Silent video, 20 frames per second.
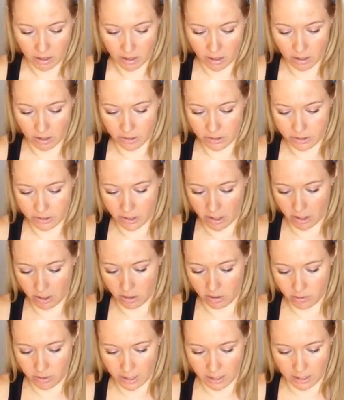
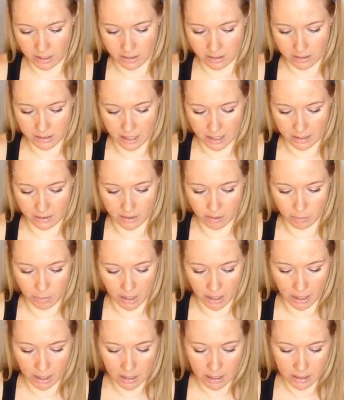Also inside the
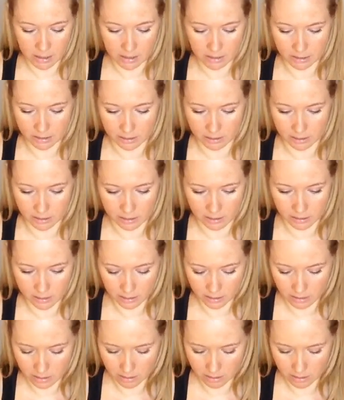box,